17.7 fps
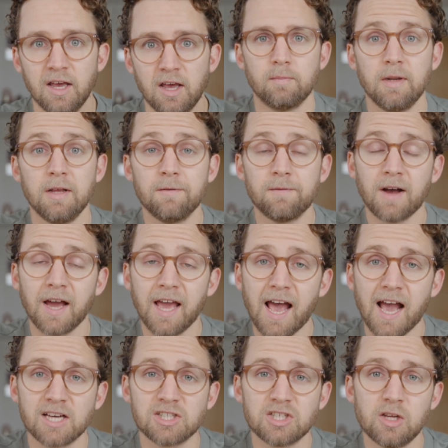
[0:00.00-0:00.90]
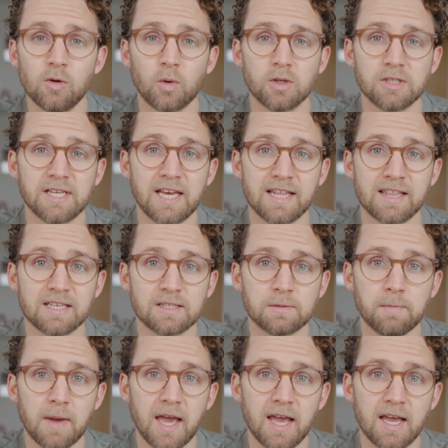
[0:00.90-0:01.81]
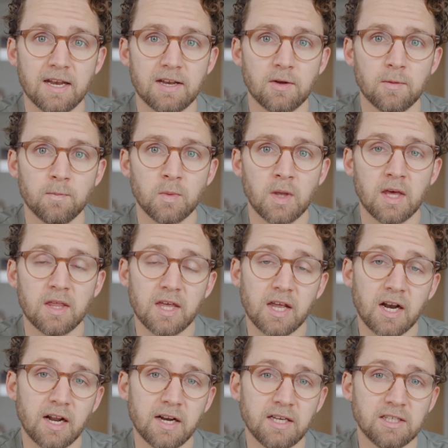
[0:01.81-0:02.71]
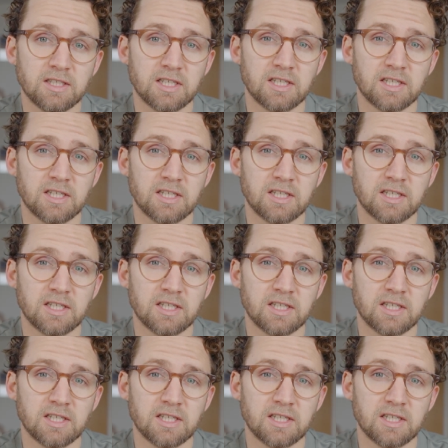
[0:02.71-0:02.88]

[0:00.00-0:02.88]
But if I actually want to get this made, then I need to